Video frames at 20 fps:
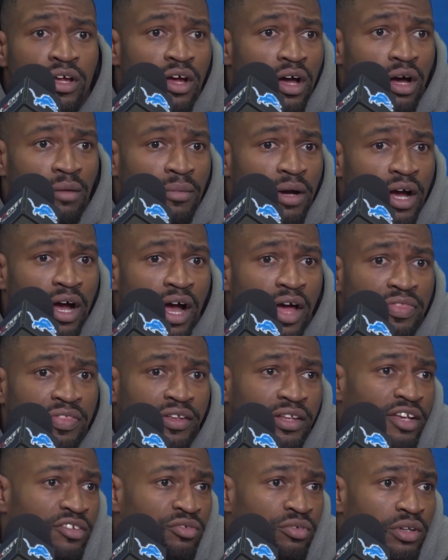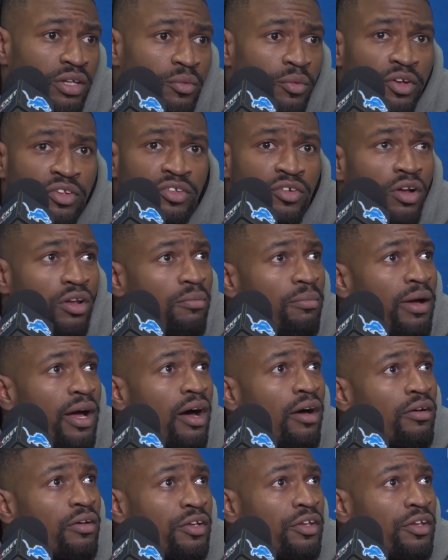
Um, I, I think that's really what it's all about.